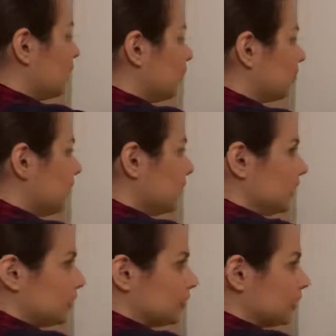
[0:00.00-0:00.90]
when a
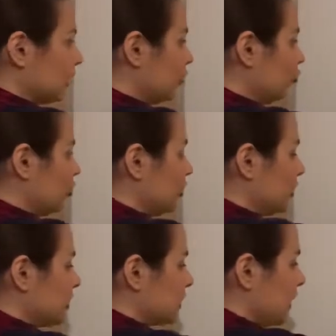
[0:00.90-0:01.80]
relation
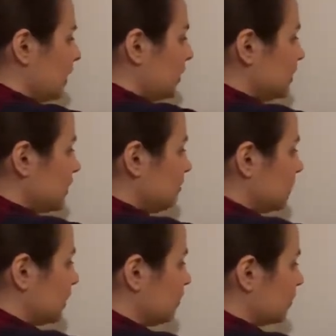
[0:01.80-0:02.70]
is
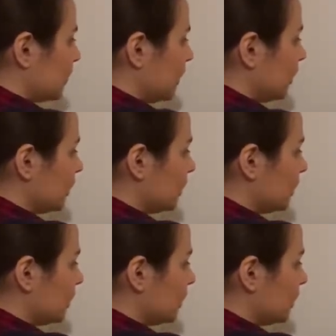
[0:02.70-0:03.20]
asymmetric,